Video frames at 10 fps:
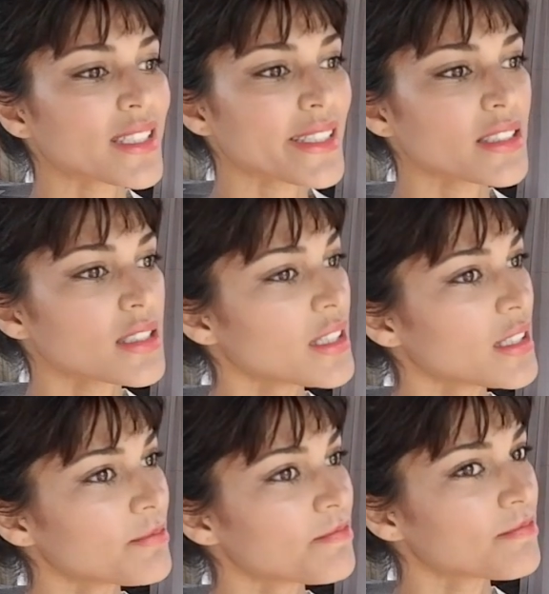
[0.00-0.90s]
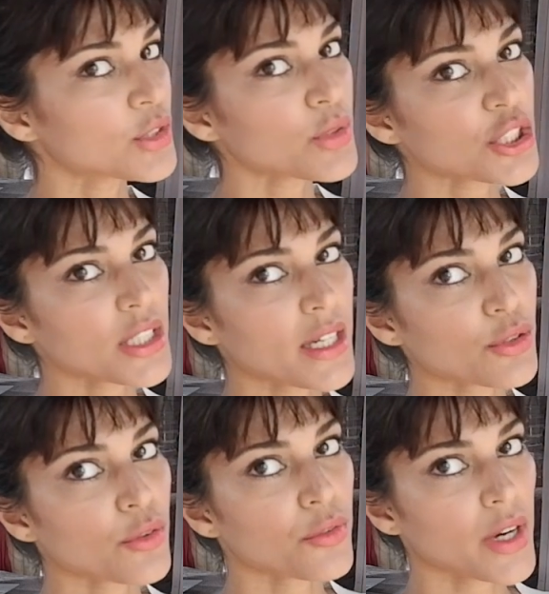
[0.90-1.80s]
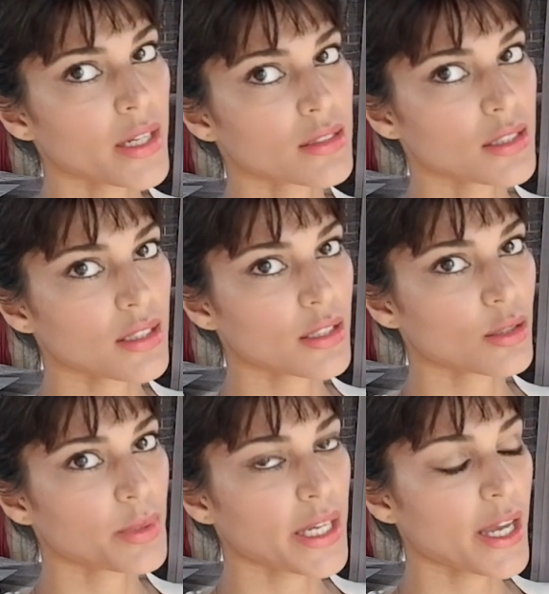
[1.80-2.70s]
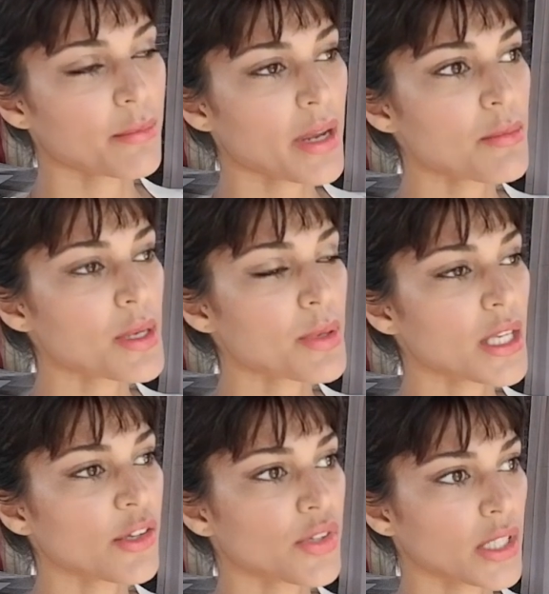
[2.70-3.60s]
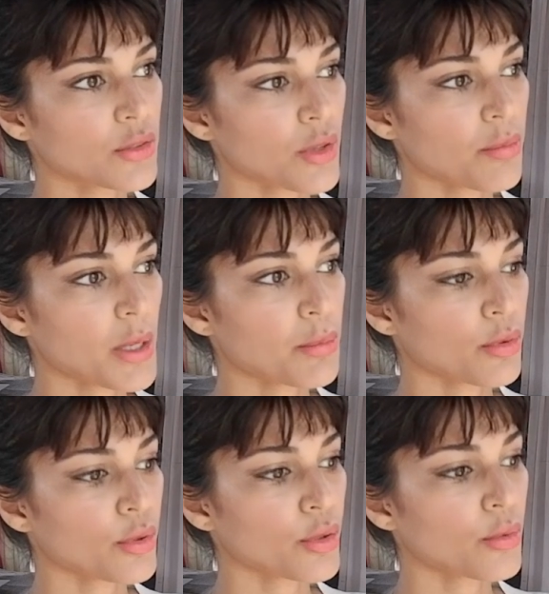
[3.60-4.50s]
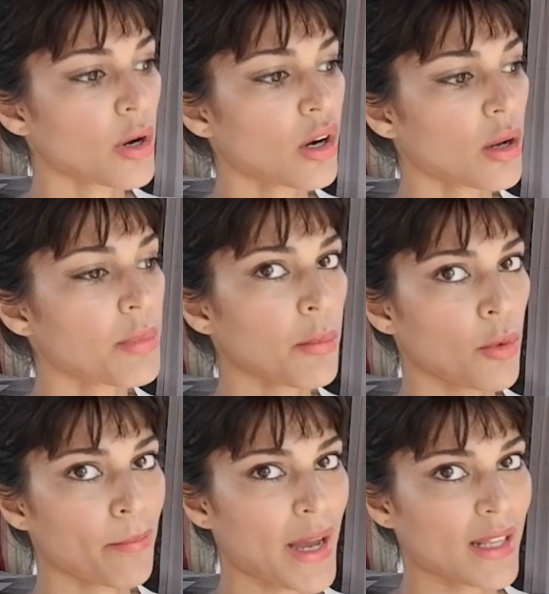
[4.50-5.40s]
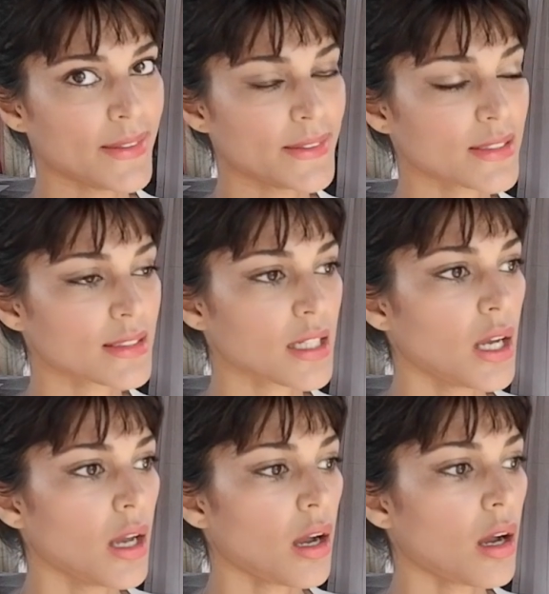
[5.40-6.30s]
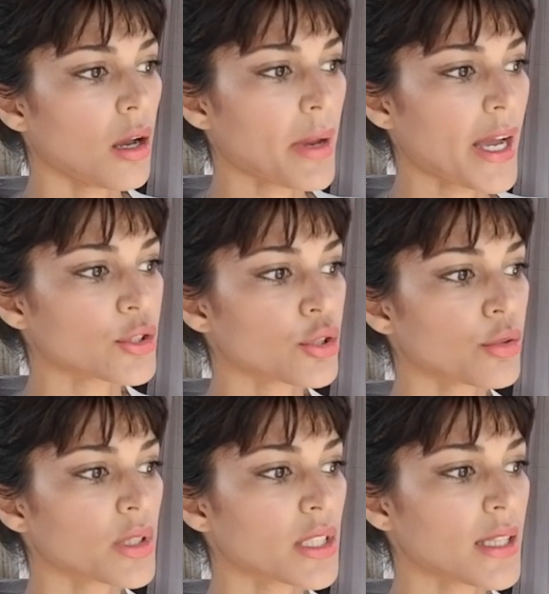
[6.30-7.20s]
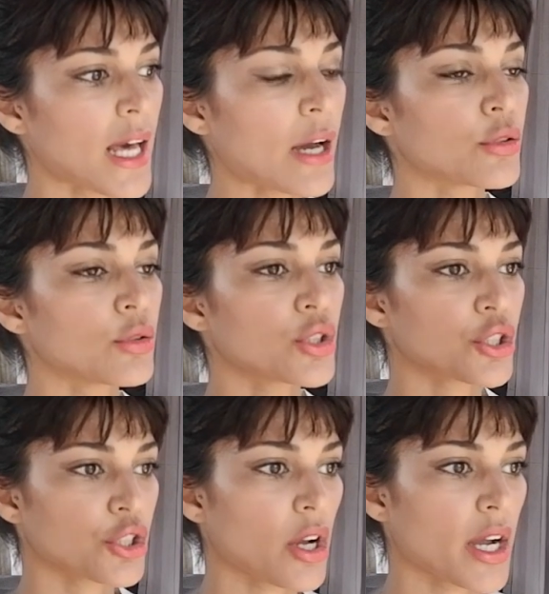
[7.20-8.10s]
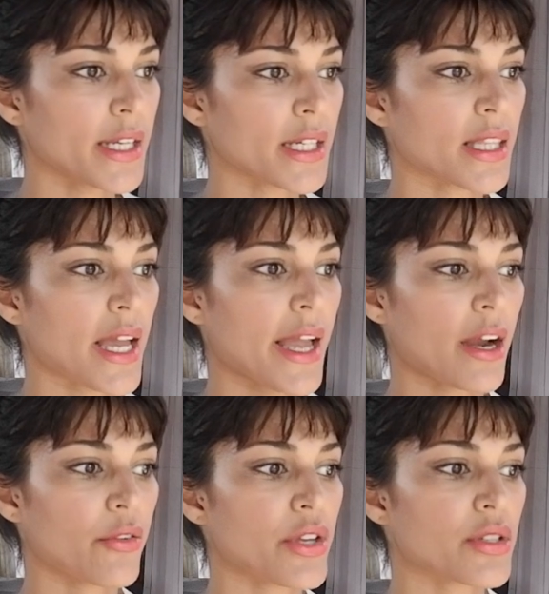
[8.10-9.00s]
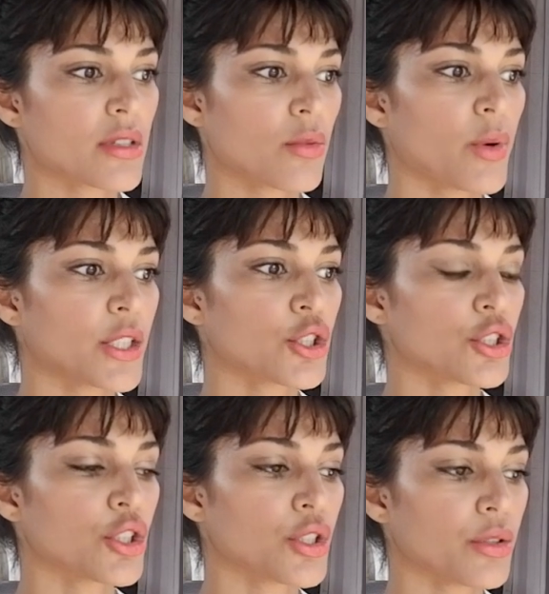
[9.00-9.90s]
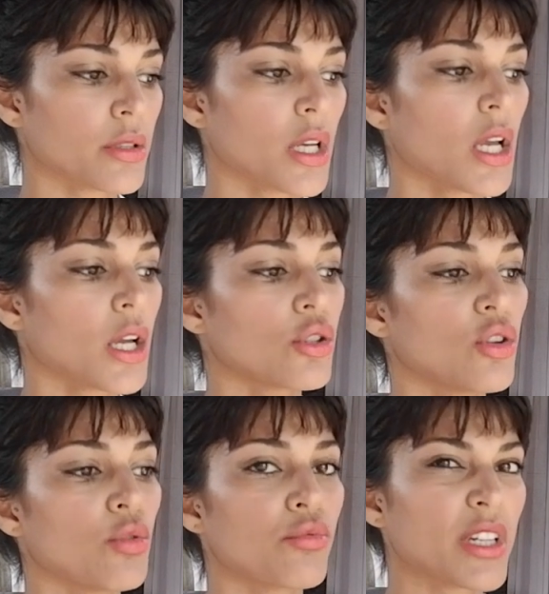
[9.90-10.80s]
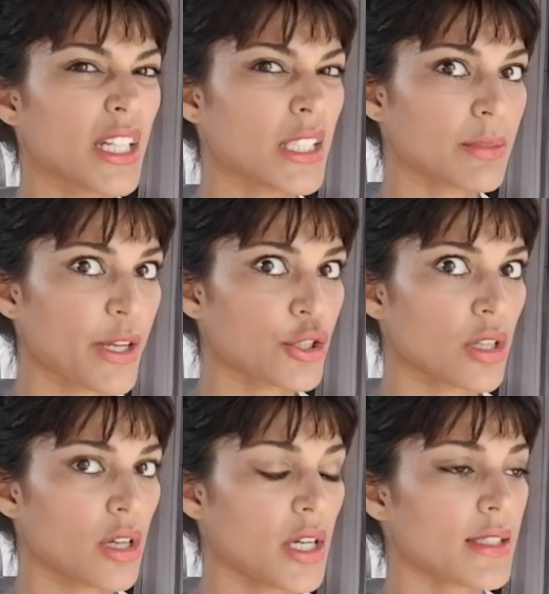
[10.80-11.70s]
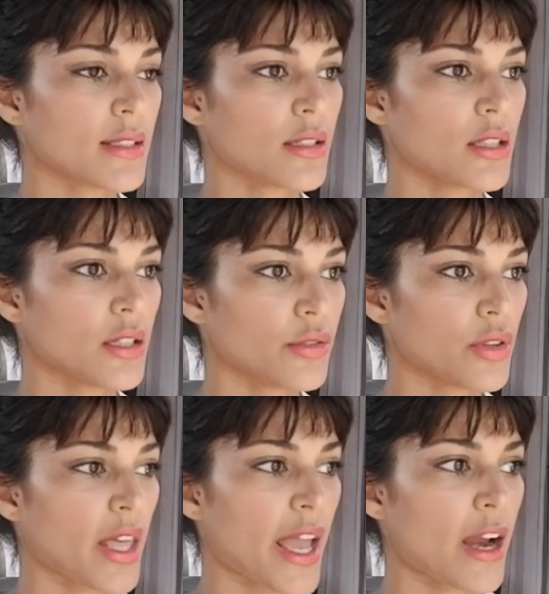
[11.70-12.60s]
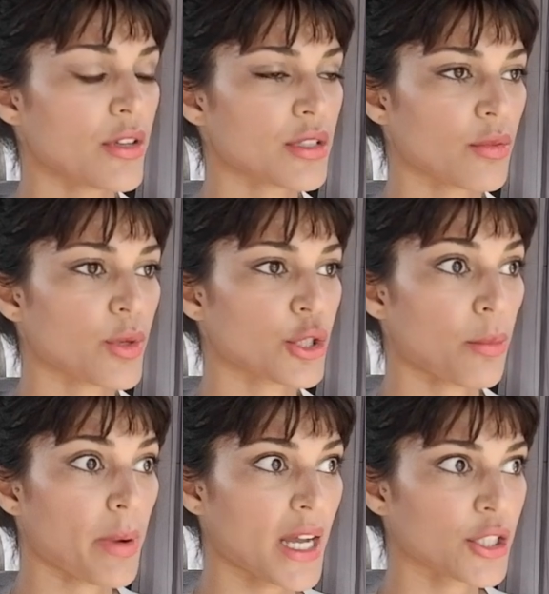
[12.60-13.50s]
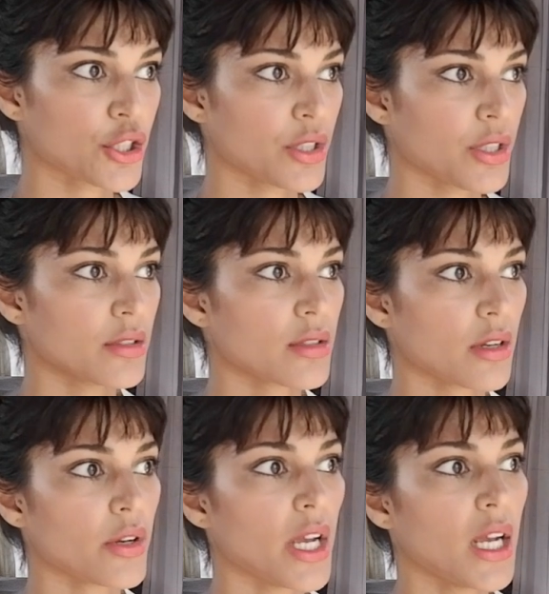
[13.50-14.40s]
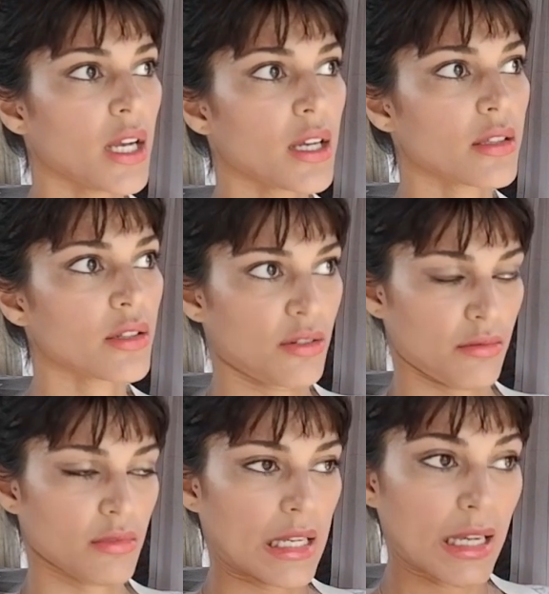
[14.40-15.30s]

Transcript: consider switching out your friends a little bit, and maybe be friends with people who are a bit more balanced, and who will allow you to shine in the areas in which, you know, you really specialize, and, you know, the areas in which you're passionate. So, you know,